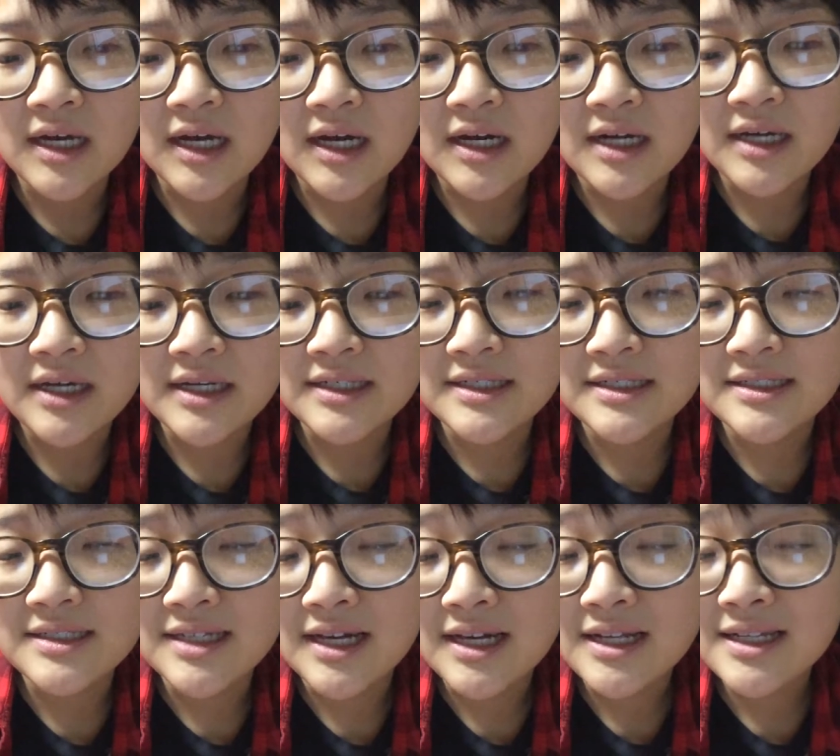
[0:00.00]
I
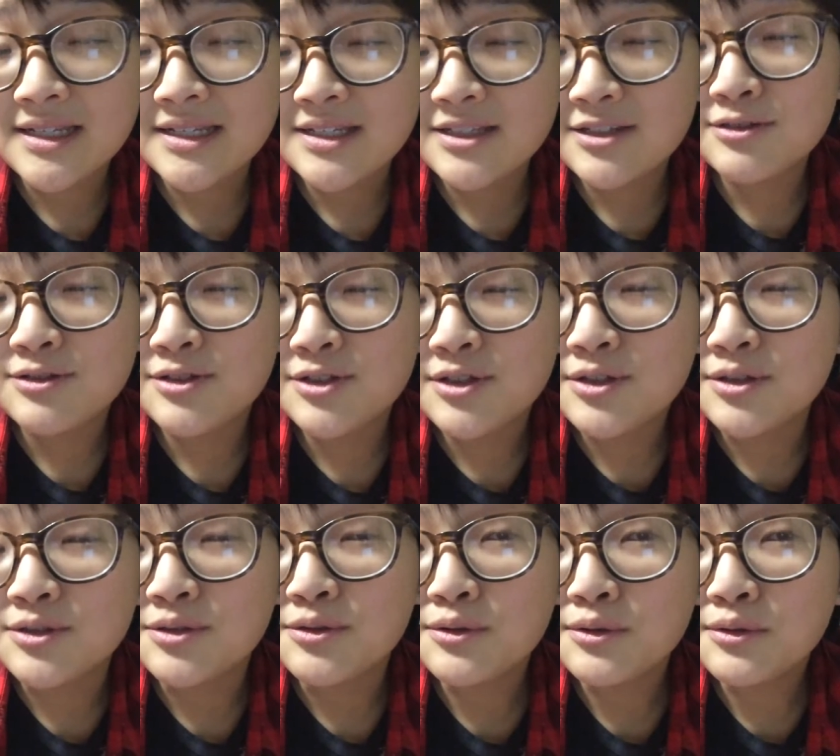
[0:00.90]
decided to
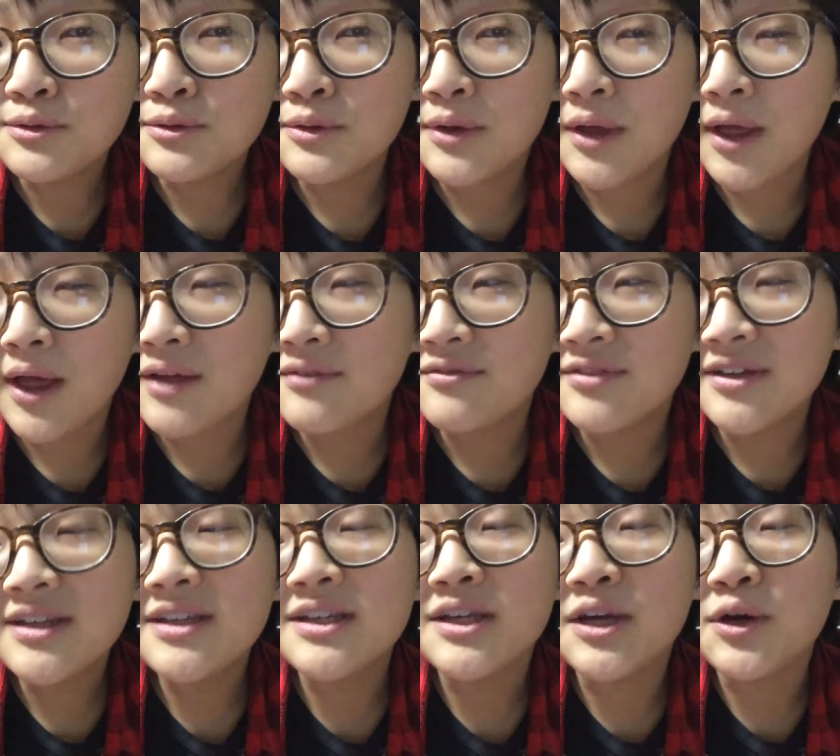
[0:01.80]
do a
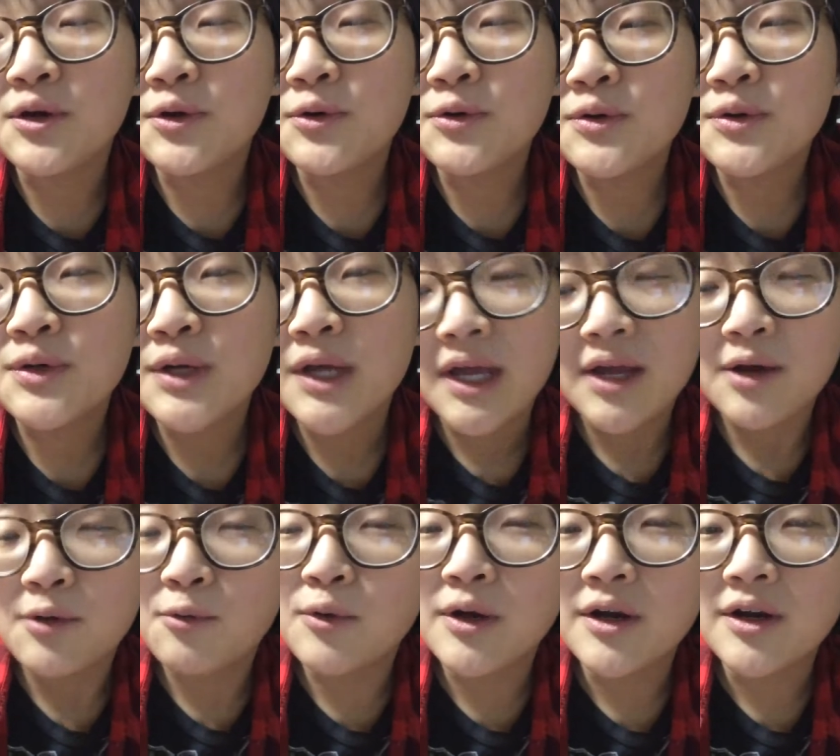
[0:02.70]
video
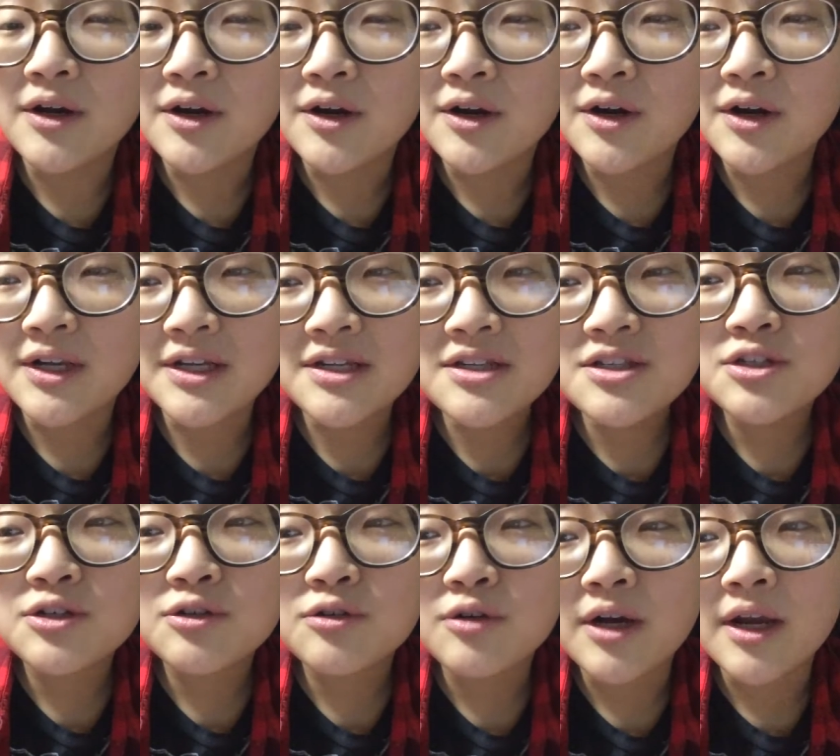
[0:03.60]
where
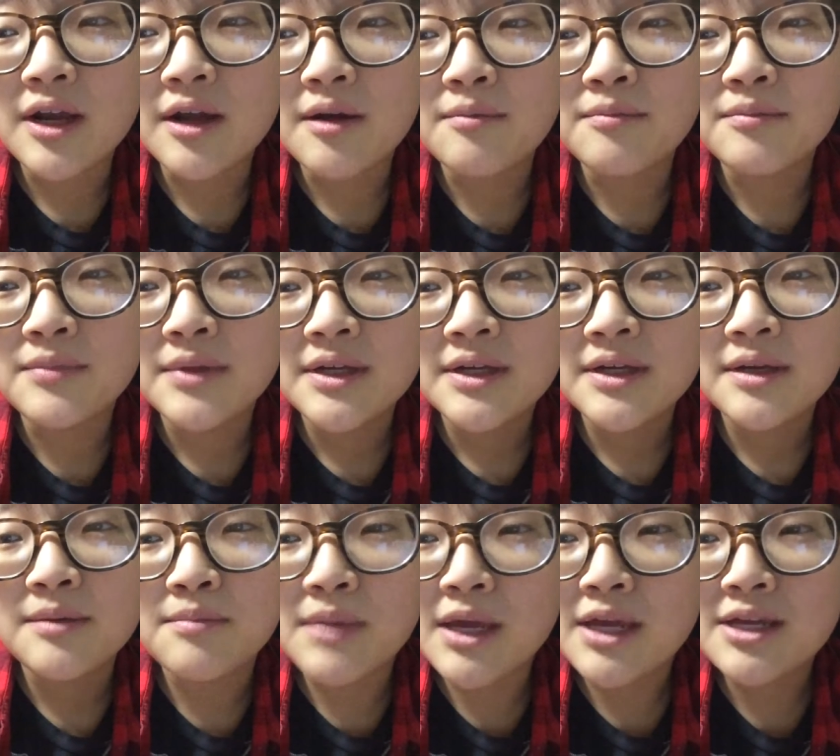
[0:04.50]
Instagram
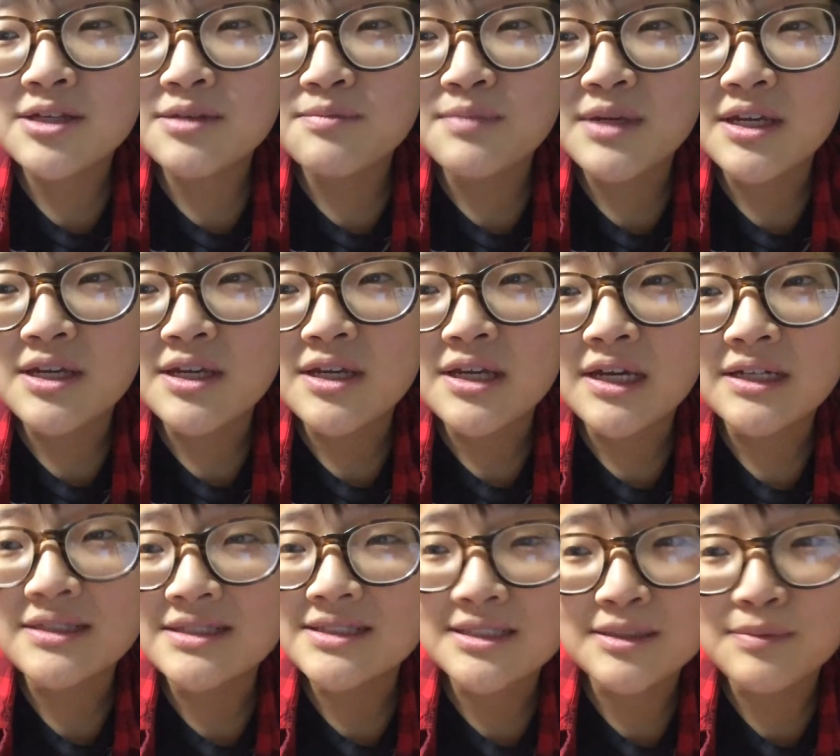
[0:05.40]
makes me
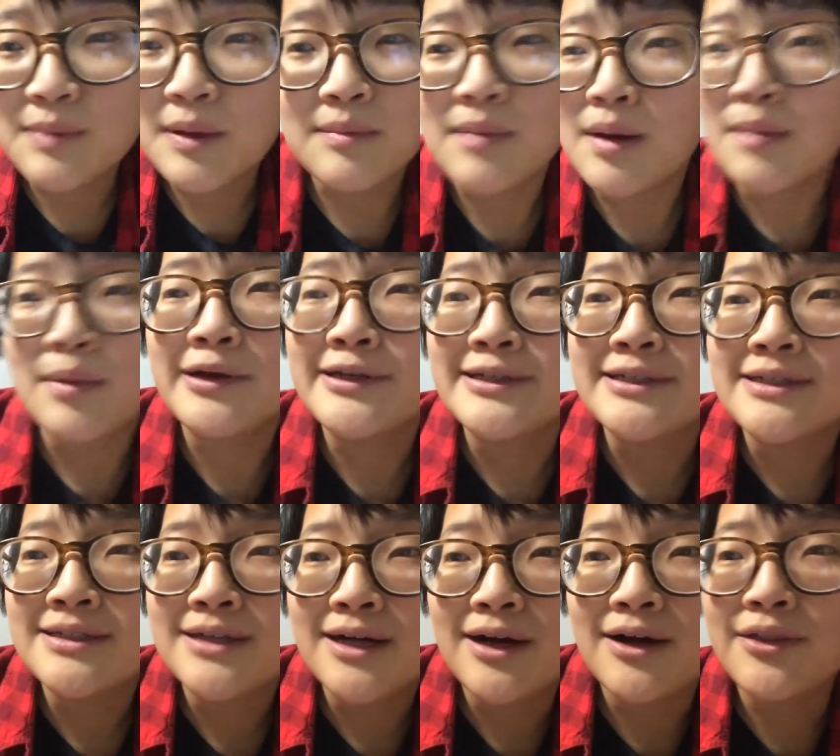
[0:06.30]
spend my
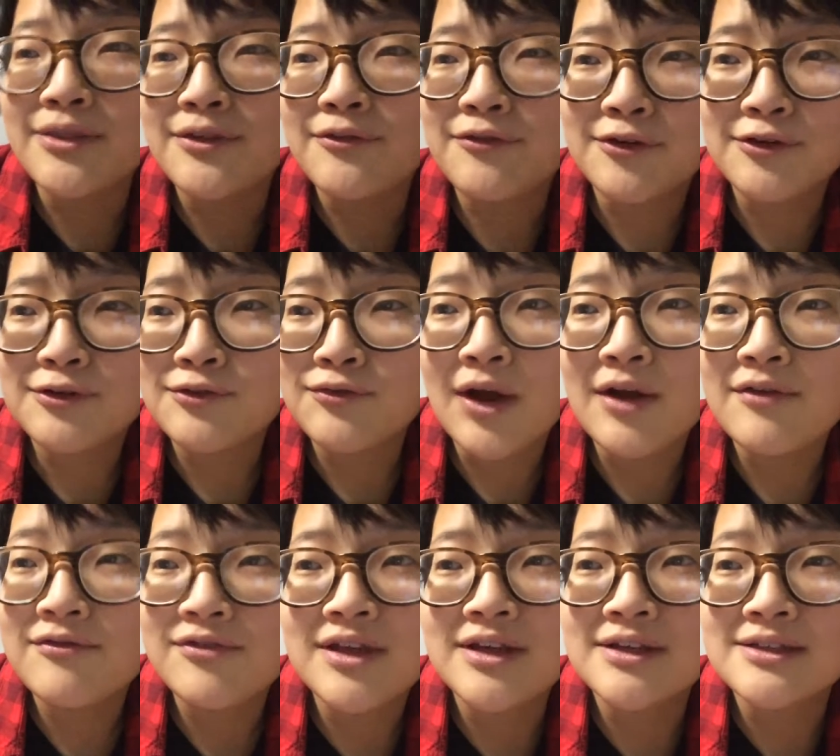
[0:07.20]
money on the first
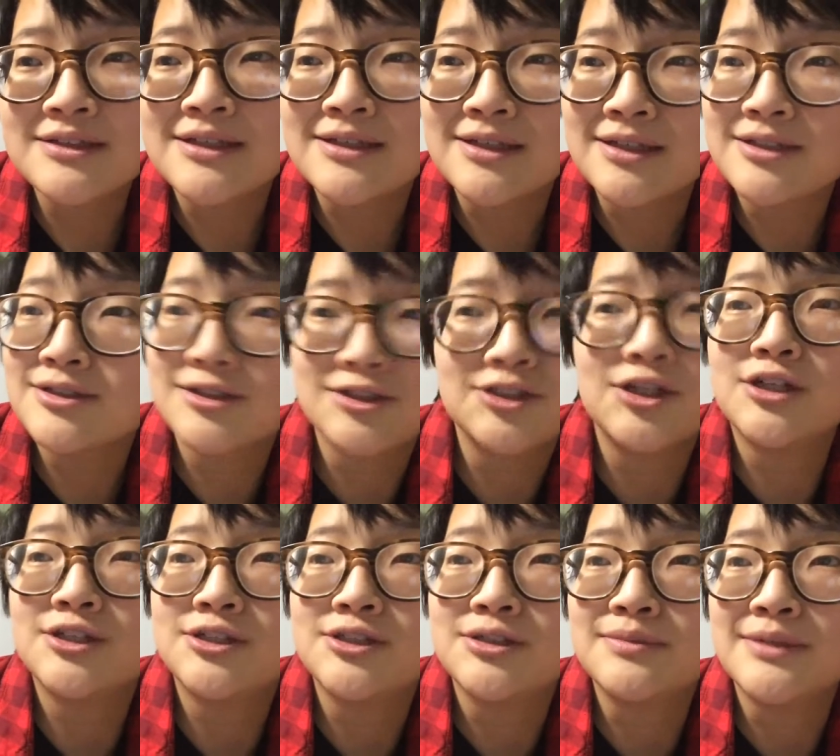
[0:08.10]
five things that they
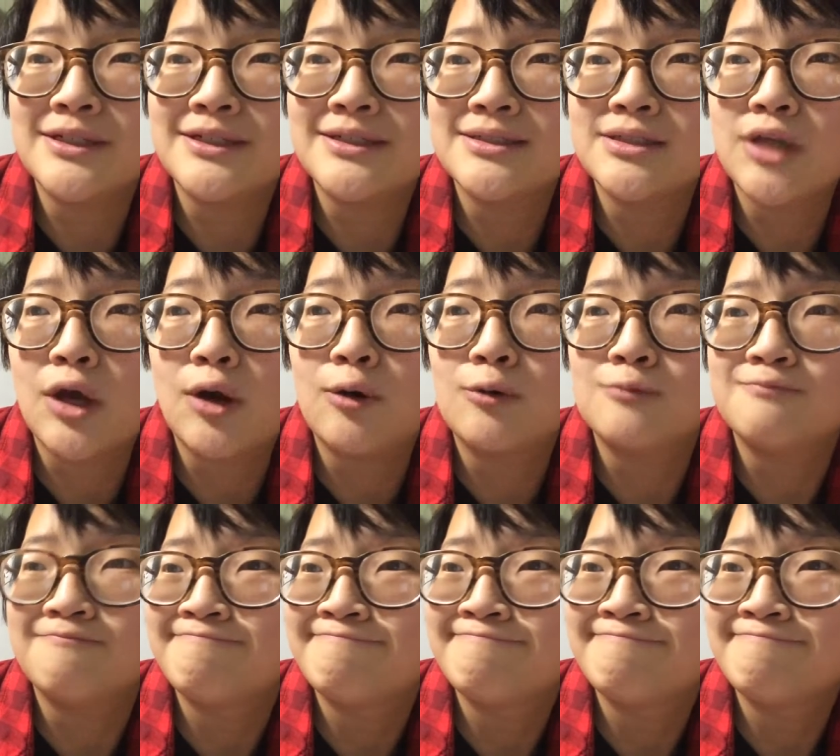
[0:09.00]
suggest to me. So